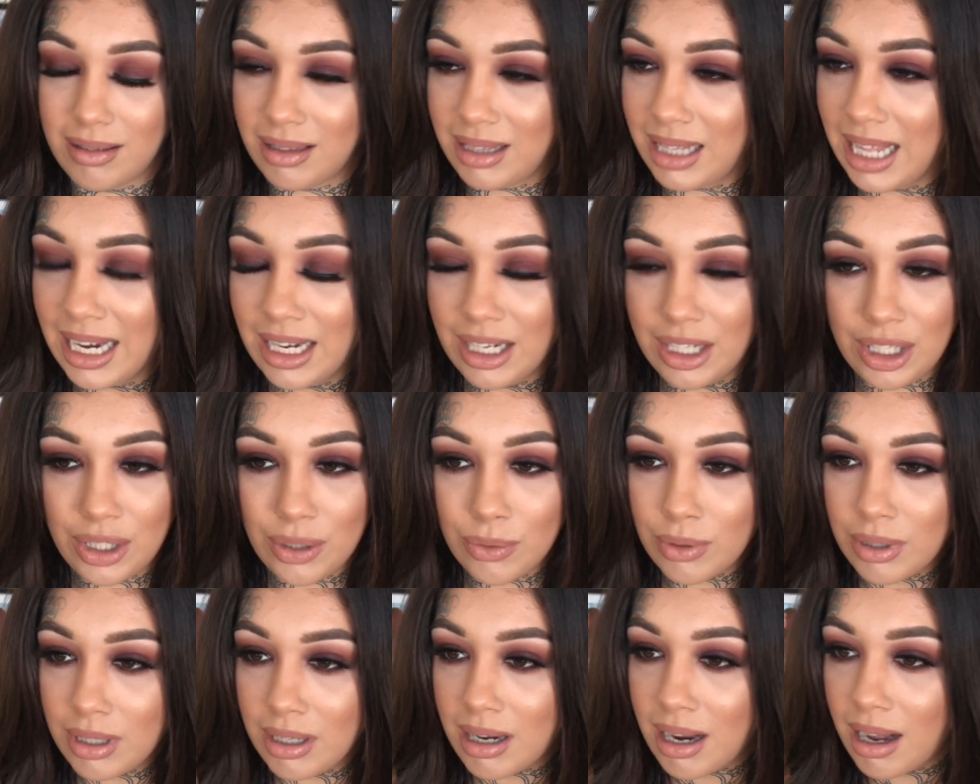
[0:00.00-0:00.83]
thank
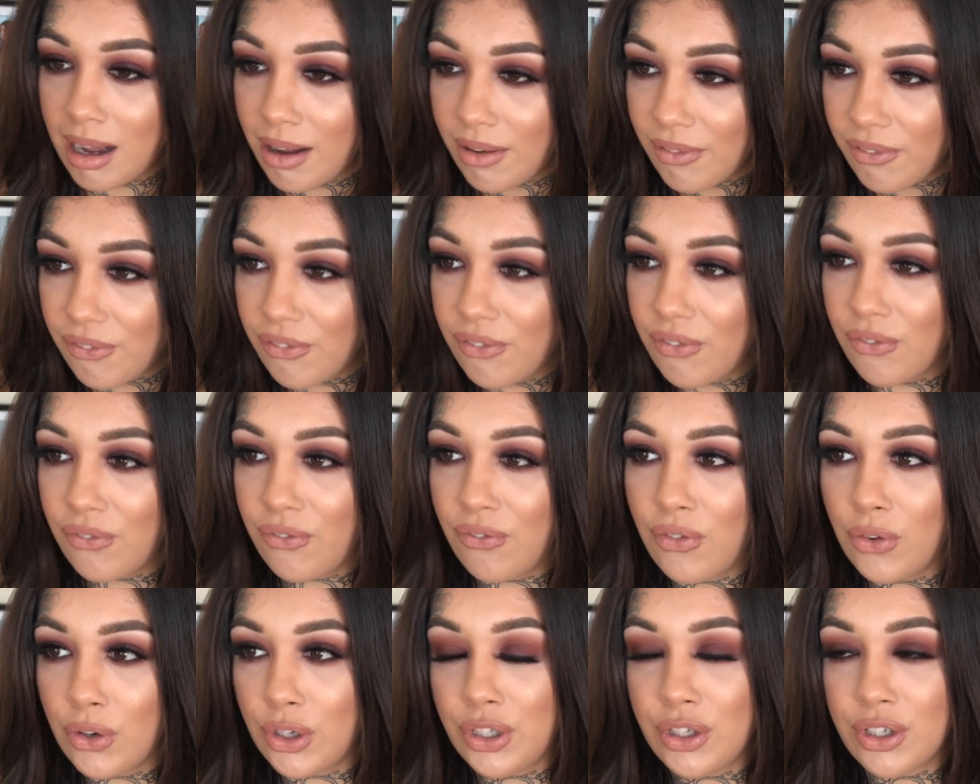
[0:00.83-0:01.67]
you enough
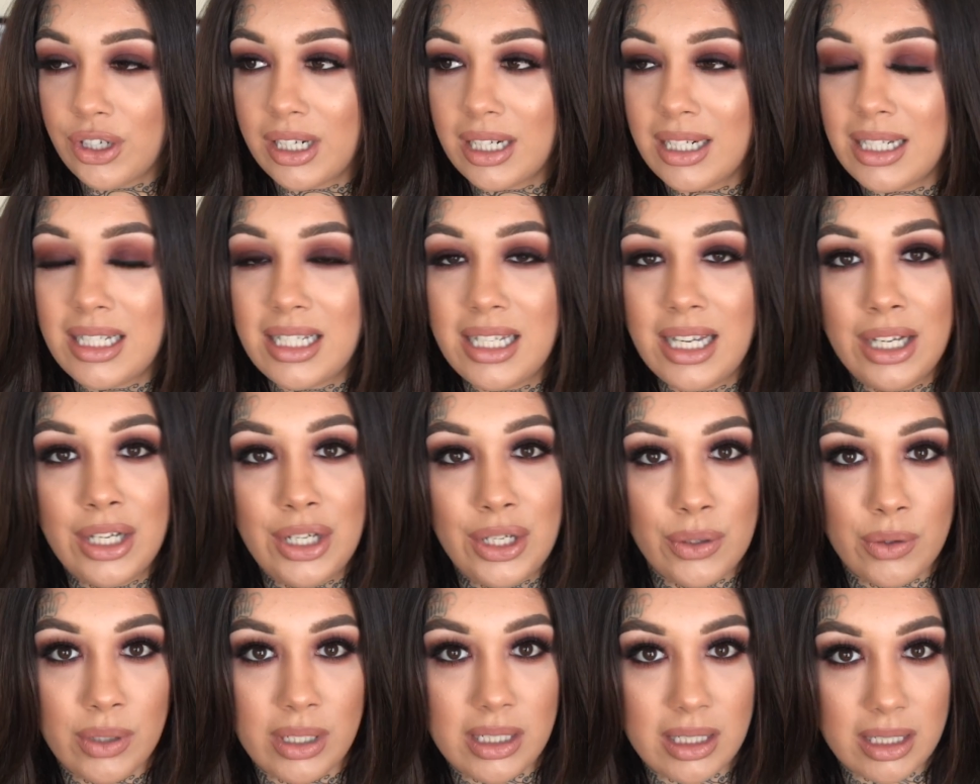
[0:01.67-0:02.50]
for your
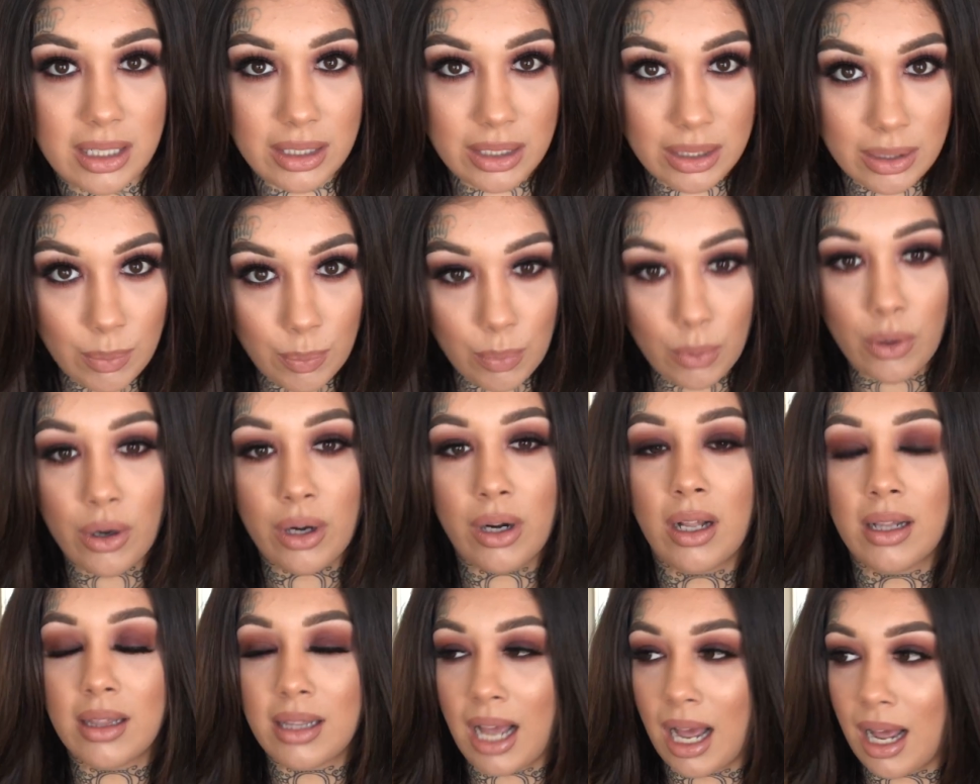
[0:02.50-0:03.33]
continuous support
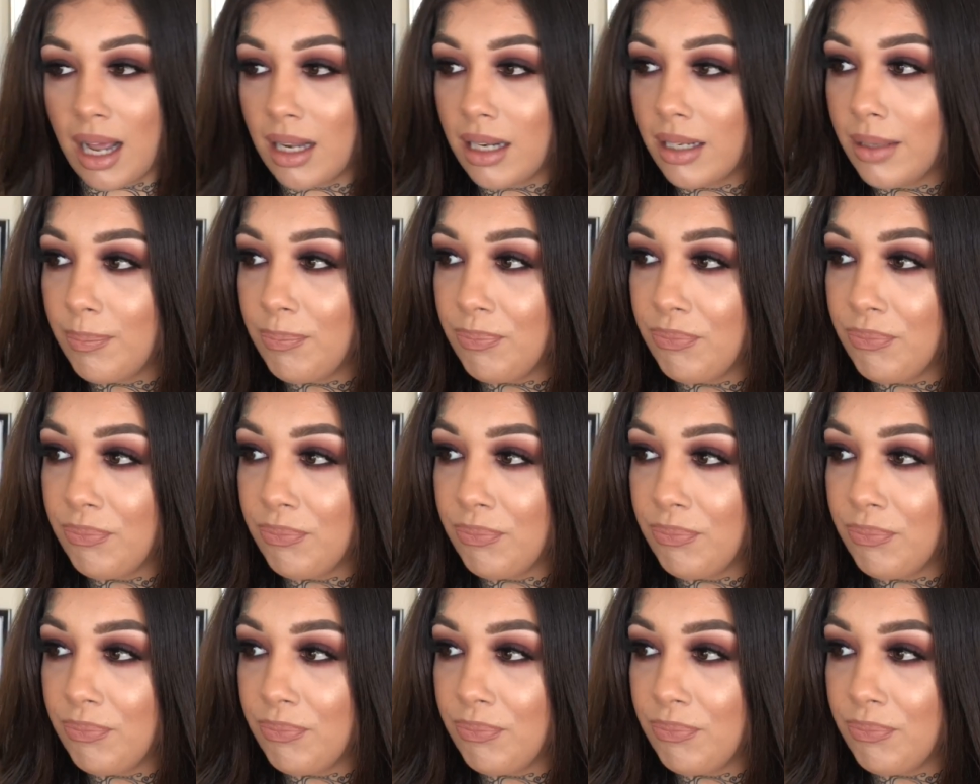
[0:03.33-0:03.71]
on that.